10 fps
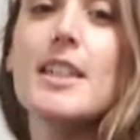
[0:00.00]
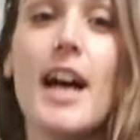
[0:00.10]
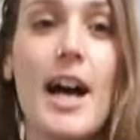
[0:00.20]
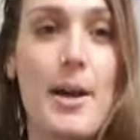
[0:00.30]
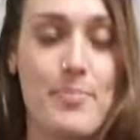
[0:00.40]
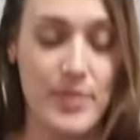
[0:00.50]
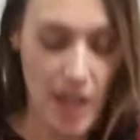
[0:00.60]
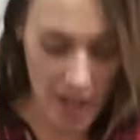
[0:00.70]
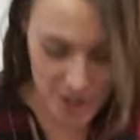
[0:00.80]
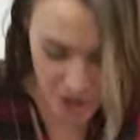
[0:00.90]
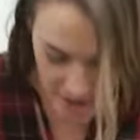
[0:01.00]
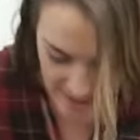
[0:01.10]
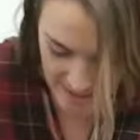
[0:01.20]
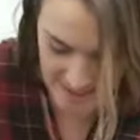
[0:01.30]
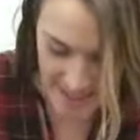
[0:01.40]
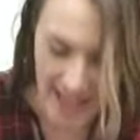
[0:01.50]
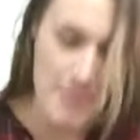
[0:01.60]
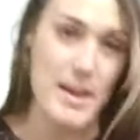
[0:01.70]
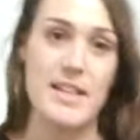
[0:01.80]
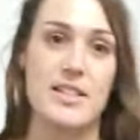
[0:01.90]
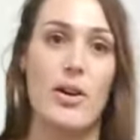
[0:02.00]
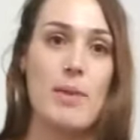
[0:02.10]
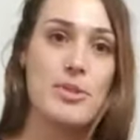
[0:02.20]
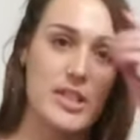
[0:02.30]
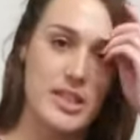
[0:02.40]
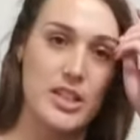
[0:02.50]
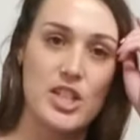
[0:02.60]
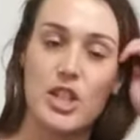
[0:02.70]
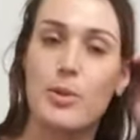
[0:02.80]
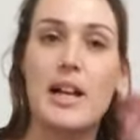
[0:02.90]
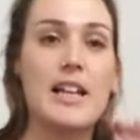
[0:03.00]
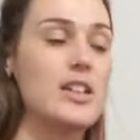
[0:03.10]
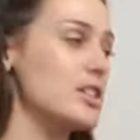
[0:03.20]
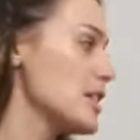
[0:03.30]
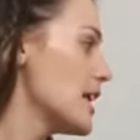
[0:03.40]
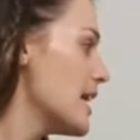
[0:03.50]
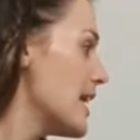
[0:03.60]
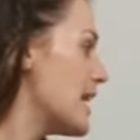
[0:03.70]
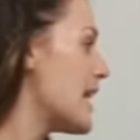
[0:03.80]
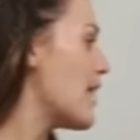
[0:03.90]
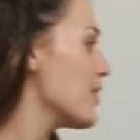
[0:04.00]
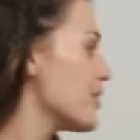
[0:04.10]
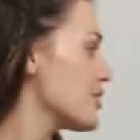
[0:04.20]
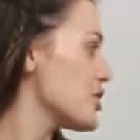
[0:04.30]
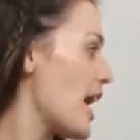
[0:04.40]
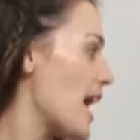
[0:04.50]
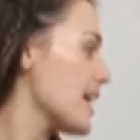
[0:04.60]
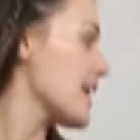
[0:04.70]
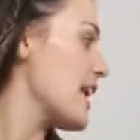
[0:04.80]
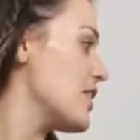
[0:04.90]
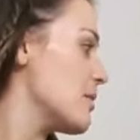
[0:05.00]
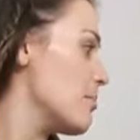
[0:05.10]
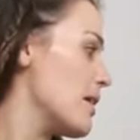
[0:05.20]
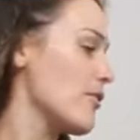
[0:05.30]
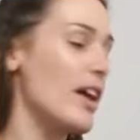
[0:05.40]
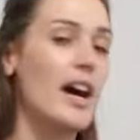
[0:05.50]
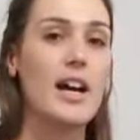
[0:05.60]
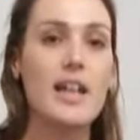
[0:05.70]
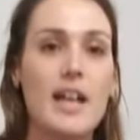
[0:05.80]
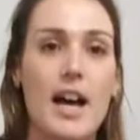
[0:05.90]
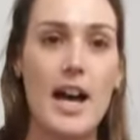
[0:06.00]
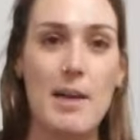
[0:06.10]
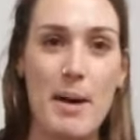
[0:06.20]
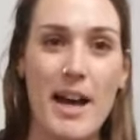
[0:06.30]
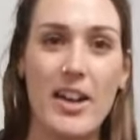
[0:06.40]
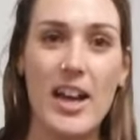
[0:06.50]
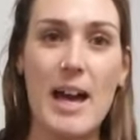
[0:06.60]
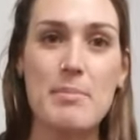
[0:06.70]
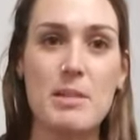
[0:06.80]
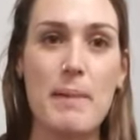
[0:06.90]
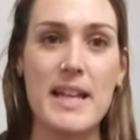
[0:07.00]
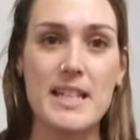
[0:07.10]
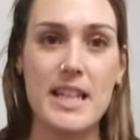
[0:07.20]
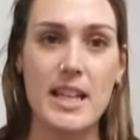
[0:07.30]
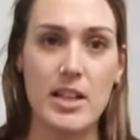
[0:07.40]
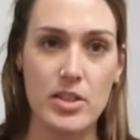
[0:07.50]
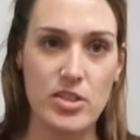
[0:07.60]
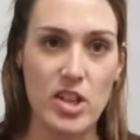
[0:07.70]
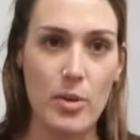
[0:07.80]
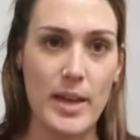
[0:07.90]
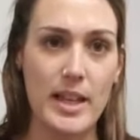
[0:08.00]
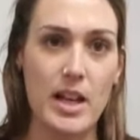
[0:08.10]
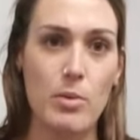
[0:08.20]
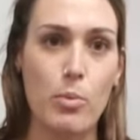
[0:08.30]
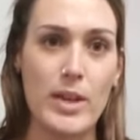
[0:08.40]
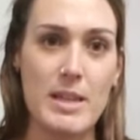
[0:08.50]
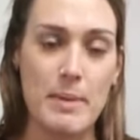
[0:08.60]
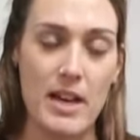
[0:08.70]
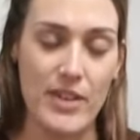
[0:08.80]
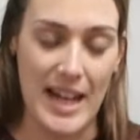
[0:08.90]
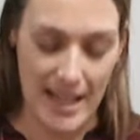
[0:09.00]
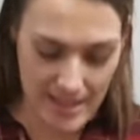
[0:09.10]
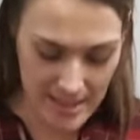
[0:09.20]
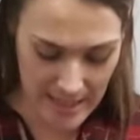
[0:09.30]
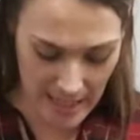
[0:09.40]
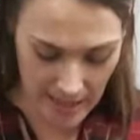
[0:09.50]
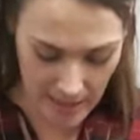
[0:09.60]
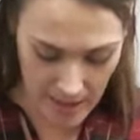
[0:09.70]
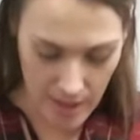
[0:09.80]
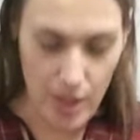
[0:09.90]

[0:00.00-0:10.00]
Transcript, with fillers: Um, I just need to hem it, so I'm just gonna do a little length check in the mirror. Um, and I am debating sewing a wee bit of elastic